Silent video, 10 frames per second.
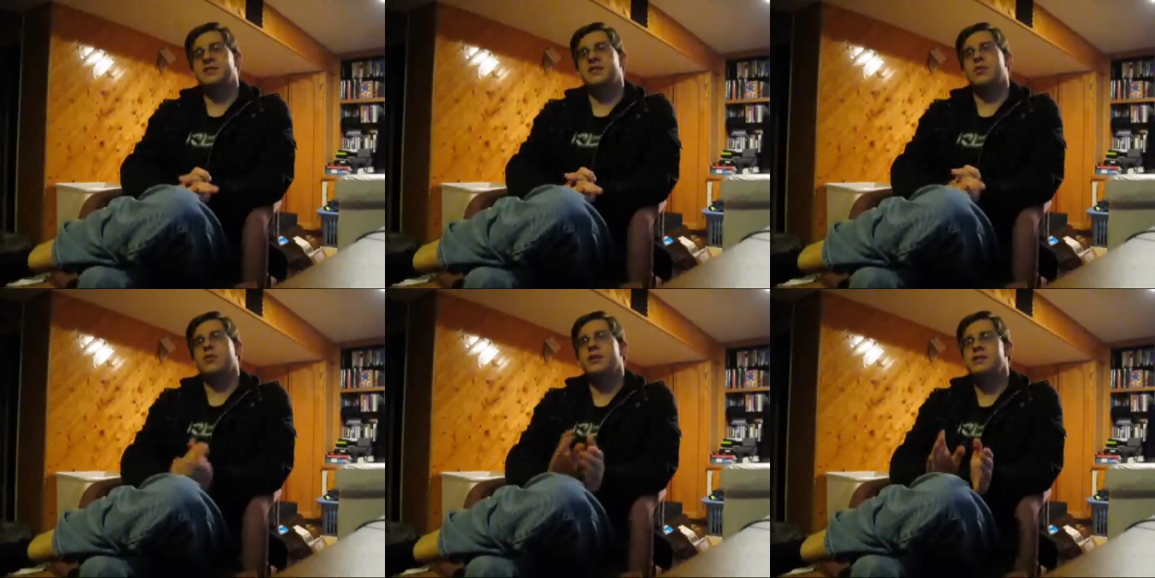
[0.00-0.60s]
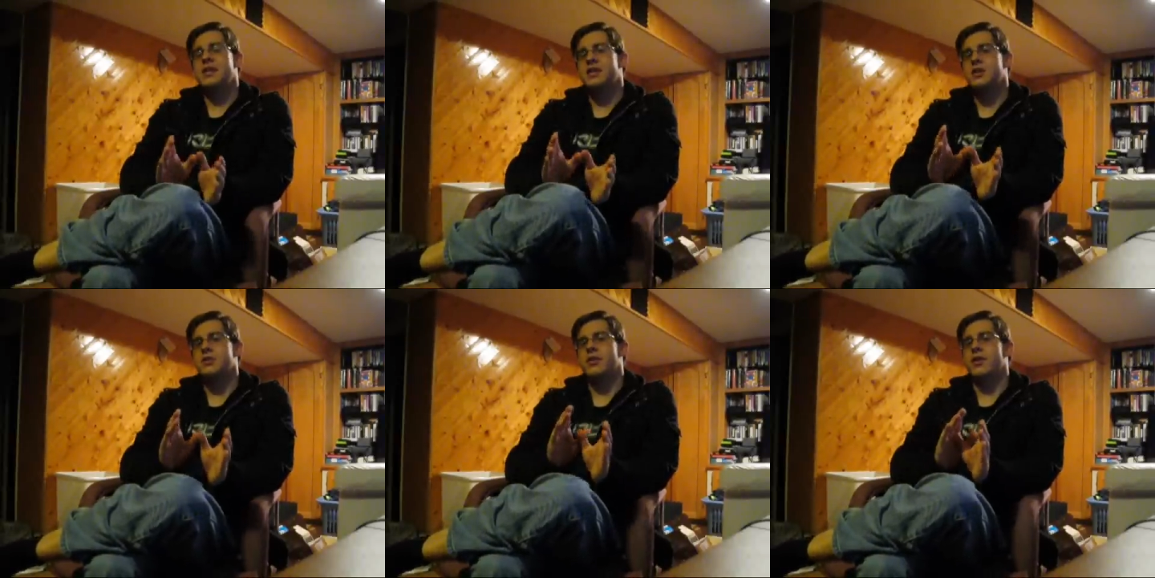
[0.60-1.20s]
is they really take
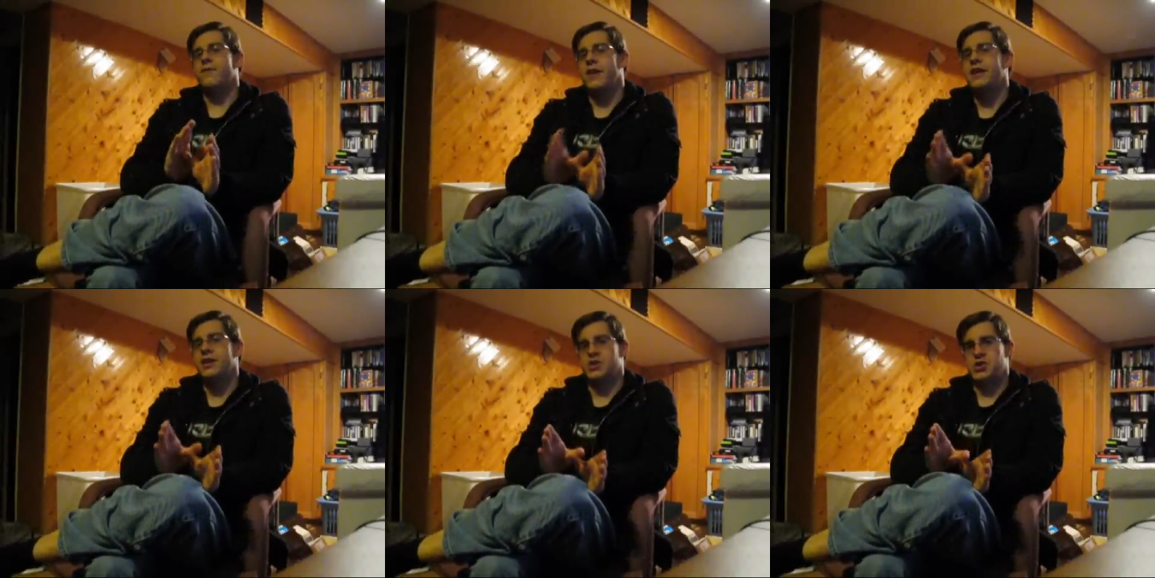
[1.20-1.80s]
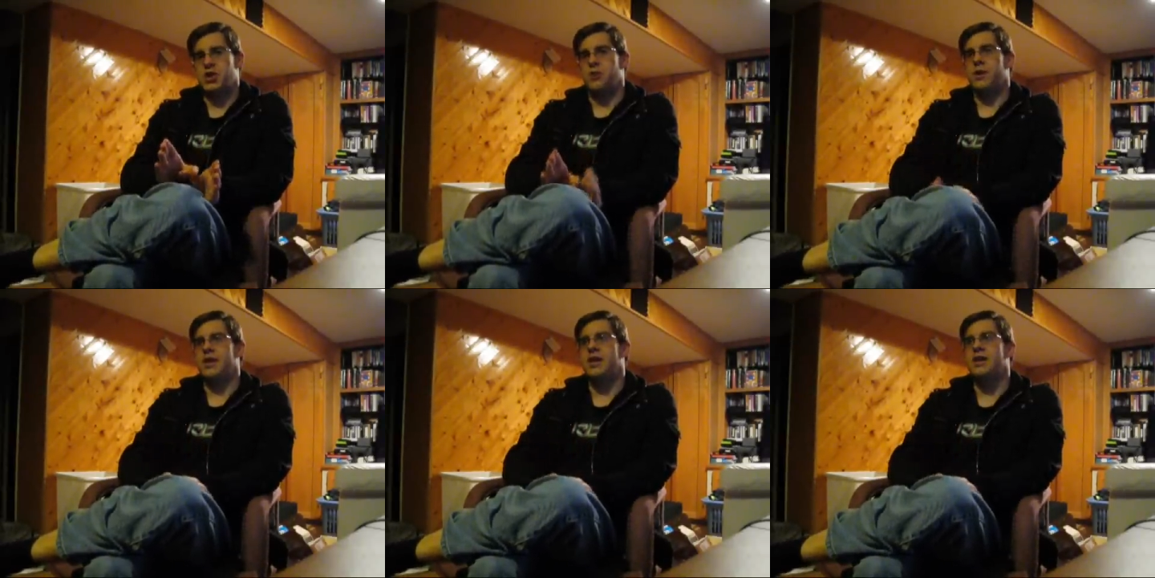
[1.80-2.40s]
their advantage, though,
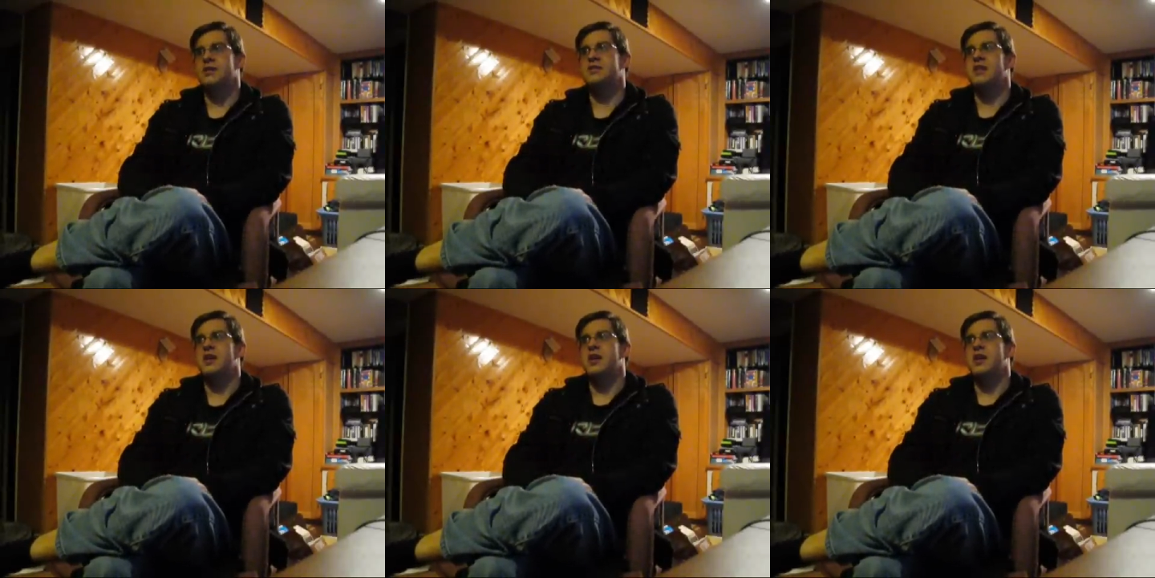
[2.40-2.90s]
because